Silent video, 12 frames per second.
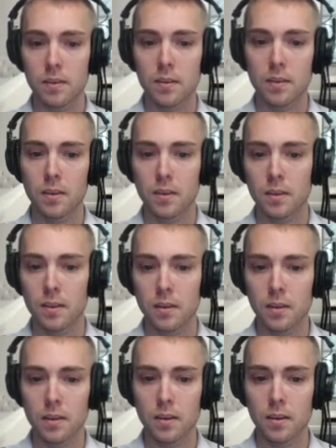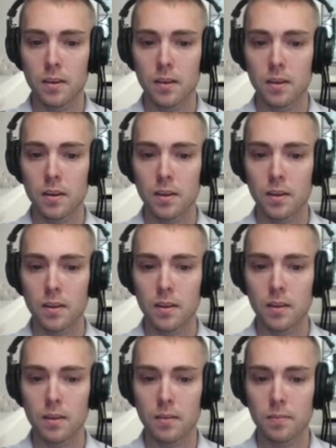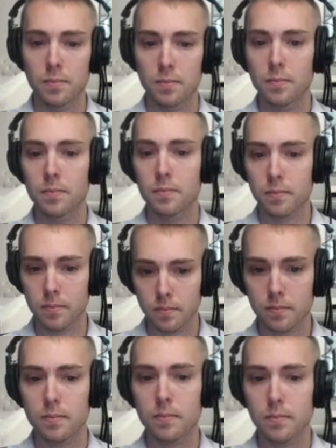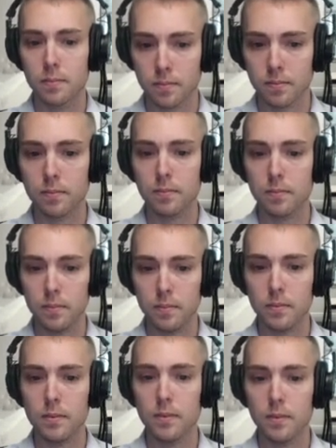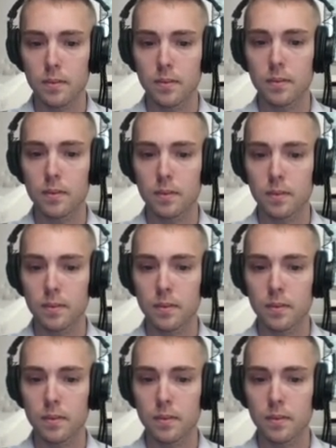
The person shown says nothing.